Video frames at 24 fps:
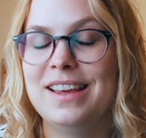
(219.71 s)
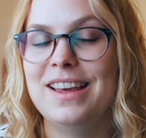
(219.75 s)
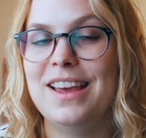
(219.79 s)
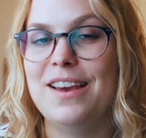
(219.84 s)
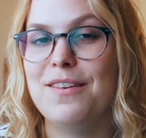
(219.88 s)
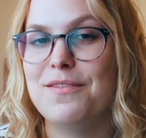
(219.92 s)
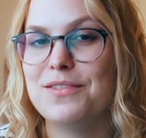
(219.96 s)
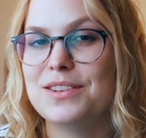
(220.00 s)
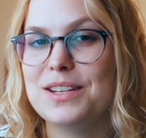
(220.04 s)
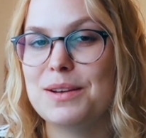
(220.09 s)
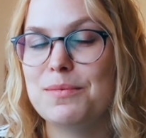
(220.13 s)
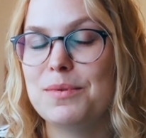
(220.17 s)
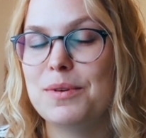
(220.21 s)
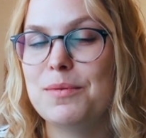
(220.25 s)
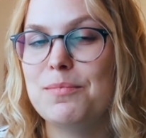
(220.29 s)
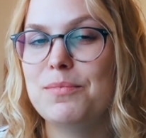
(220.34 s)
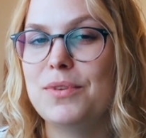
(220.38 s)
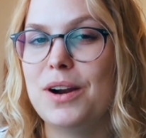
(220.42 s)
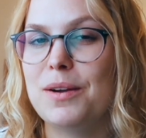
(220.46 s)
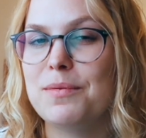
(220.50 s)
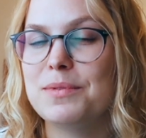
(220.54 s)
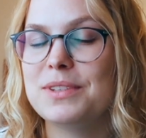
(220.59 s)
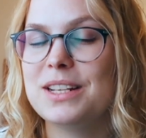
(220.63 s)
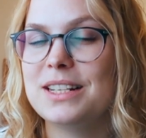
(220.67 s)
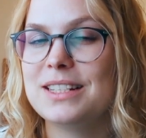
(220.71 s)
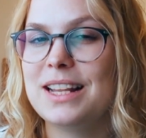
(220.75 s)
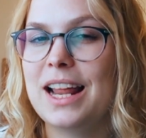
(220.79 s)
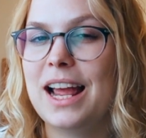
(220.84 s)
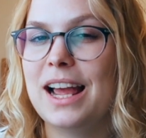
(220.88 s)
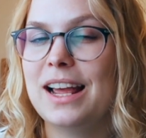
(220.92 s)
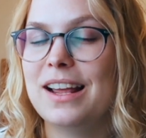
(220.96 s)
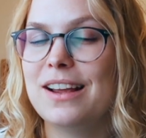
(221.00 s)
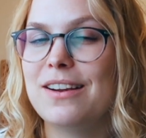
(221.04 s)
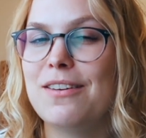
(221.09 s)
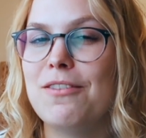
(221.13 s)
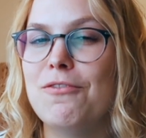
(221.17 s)
If someone promises
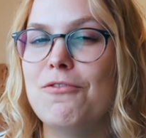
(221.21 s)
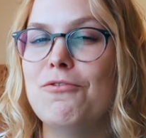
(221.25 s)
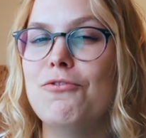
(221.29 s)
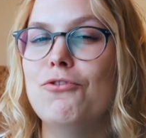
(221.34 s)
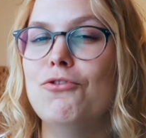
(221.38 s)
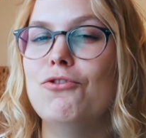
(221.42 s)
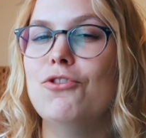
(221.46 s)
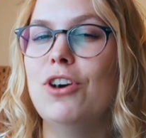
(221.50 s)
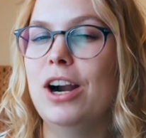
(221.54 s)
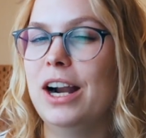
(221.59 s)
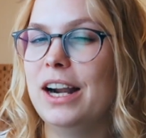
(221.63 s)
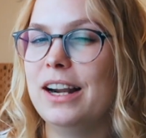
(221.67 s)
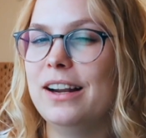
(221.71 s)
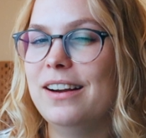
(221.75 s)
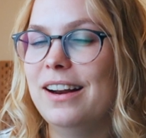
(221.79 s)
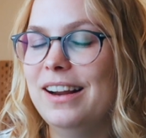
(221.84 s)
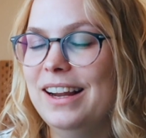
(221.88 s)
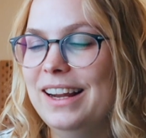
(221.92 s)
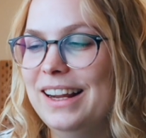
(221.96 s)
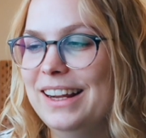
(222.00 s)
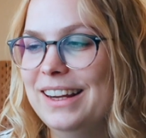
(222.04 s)
that, run.